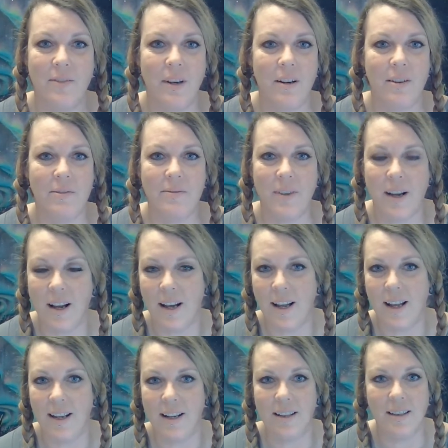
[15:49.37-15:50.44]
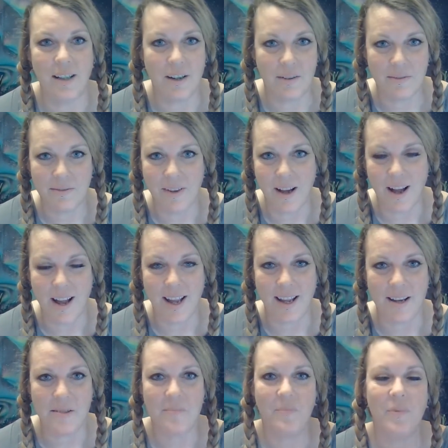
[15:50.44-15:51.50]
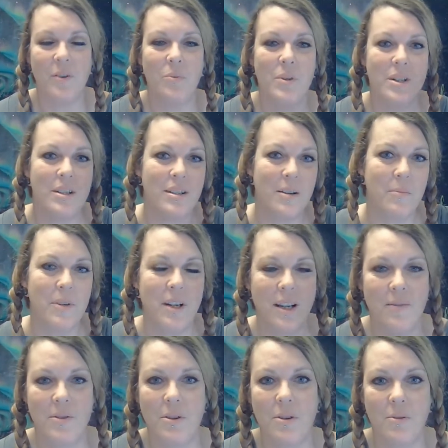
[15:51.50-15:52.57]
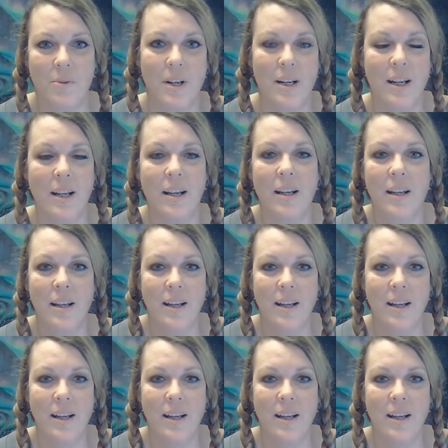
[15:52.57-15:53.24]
verify, clarify when someone gives you a reading.